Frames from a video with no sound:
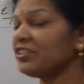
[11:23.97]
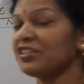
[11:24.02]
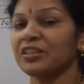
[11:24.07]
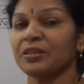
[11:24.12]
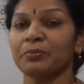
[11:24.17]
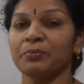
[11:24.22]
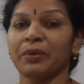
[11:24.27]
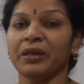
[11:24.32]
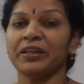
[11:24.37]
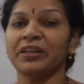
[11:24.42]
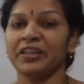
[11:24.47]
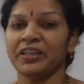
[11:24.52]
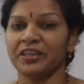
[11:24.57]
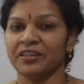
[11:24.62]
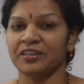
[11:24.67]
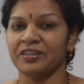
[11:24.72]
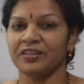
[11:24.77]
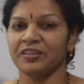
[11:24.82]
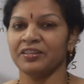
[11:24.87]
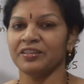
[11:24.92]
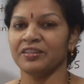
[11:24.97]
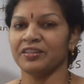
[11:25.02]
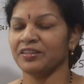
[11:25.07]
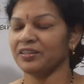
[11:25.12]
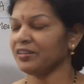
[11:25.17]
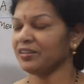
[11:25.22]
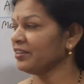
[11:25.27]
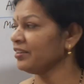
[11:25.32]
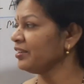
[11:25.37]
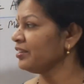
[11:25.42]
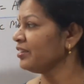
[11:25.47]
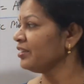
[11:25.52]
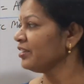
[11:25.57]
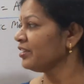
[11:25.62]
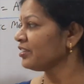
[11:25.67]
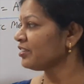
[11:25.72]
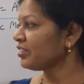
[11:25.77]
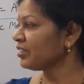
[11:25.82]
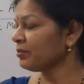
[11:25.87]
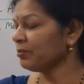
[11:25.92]
sigma d.
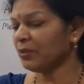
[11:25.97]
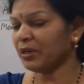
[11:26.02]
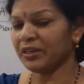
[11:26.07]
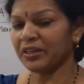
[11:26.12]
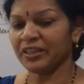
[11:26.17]
Sigma